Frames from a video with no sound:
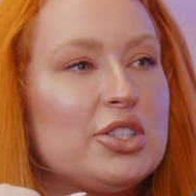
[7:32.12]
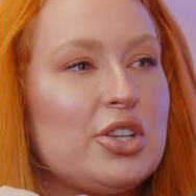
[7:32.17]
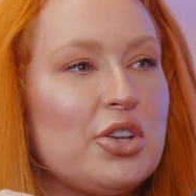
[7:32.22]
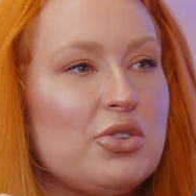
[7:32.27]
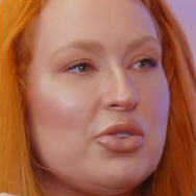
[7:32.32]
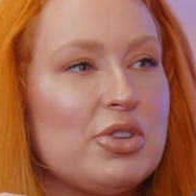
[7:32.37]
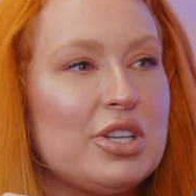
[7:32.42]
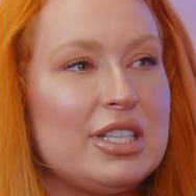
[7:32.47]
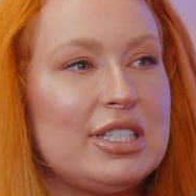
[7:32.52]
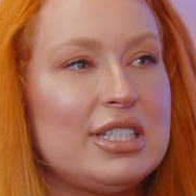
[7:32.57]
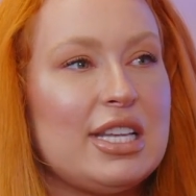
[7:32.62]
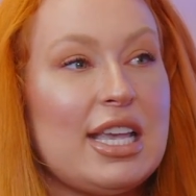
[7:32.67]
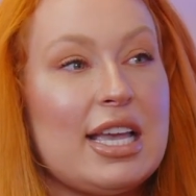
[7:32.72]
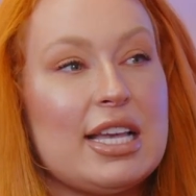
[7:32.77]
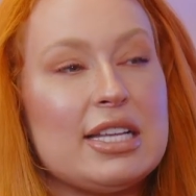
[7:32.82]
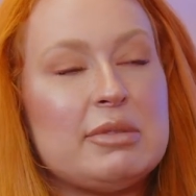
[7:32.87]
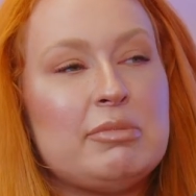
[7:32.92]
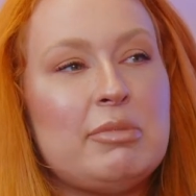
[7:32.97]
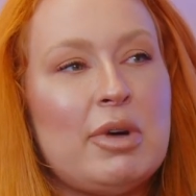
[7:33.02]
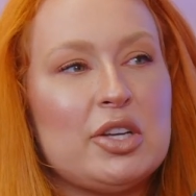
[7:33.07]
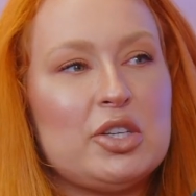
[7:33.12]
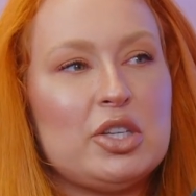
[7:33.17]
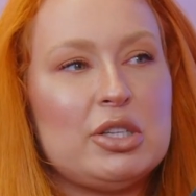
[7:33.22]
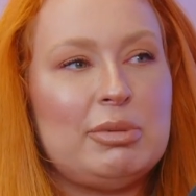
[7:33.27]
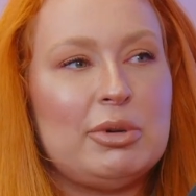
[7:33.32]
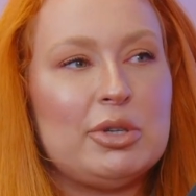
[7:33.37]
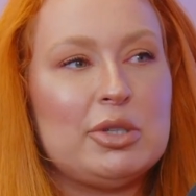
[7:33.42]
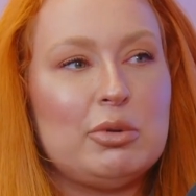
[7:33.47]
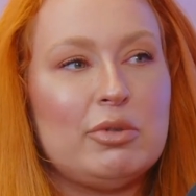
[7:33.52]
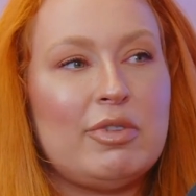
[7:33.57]
So you could see as much as
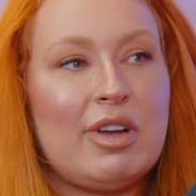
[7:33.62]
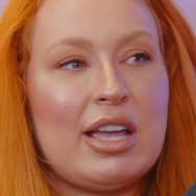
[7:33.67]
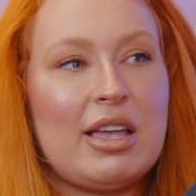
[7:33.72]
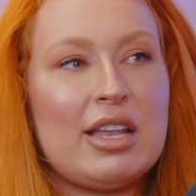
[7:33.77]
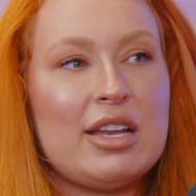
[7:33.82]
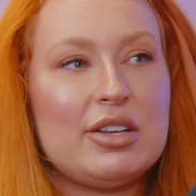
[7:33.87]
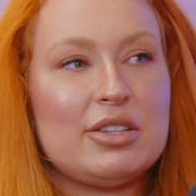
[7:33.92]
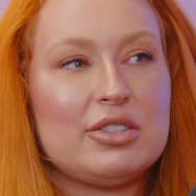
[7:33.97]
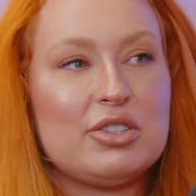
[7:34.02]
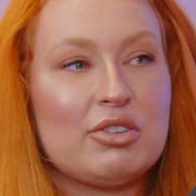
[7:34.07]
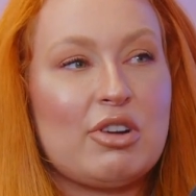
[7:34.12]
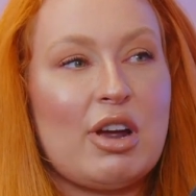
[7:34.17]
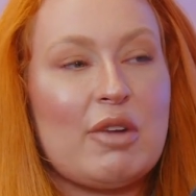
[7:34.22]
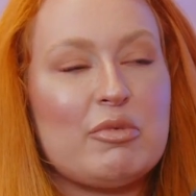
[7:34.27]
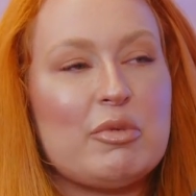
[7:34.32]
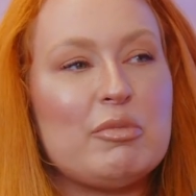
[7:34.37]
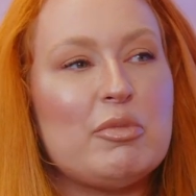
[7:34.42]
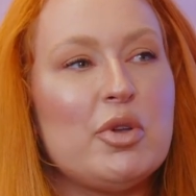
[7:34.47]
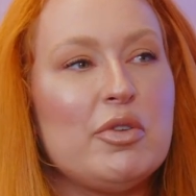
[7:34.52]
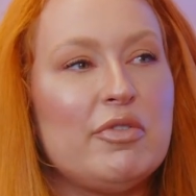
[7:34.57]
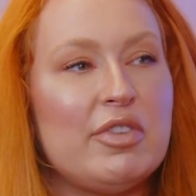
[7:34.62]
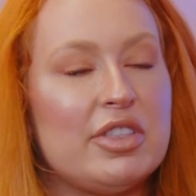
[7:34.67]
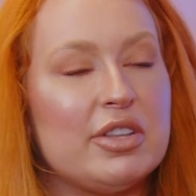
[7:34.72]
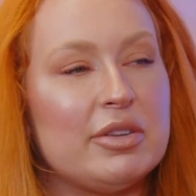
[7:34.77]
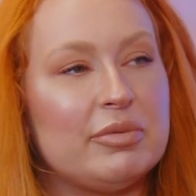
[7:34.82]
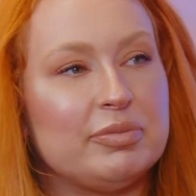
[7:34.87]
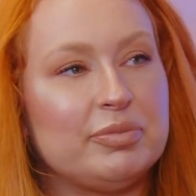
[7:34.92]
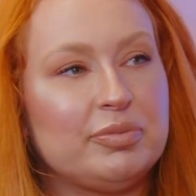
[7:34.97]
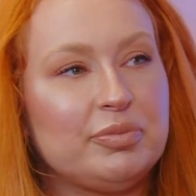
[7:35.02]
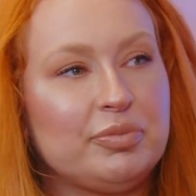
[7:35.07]
possible without Instagram removing them.